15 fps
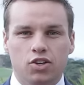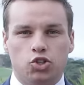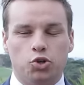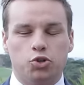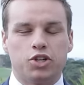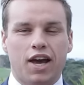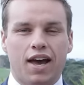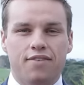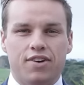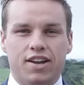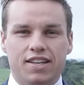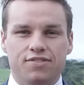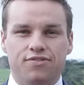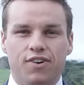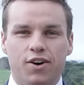Should you have
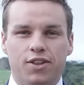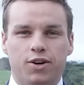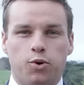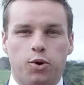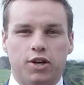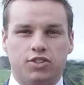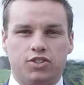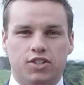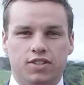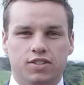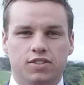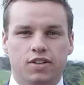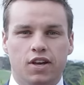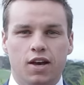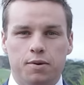any further
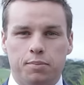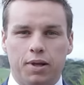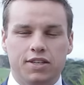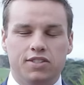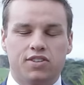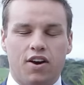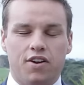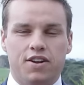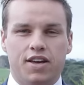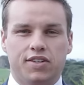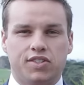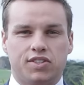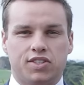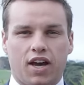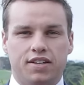questions, please don't
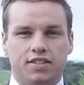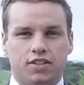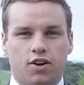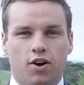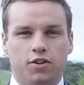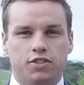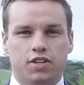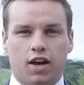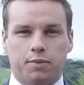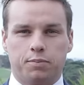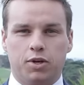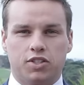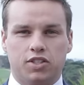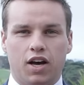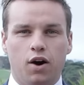hesitate to contact
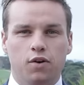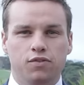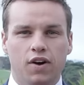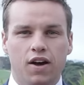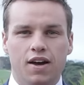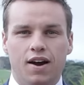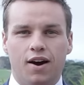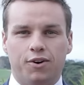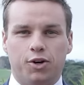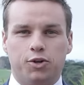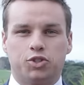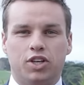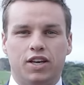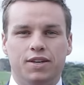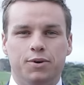myself, or
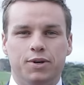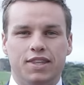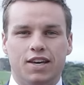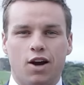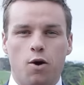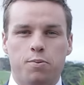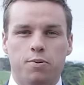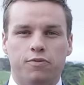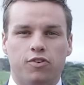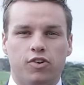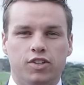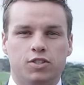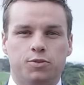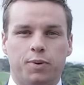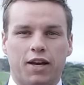I'll see you at the open
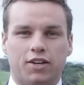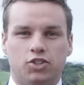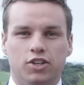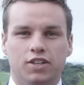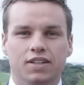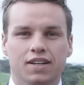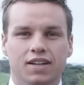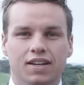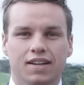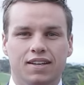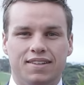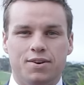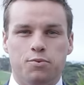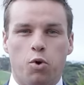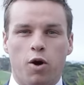for inspection.
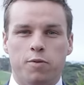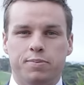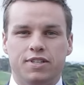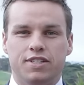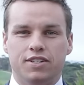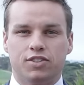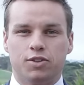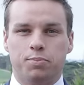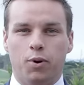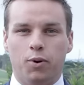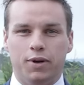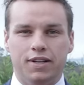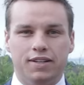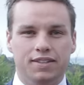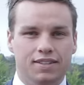You won't be
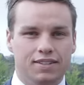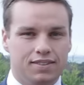disappointed.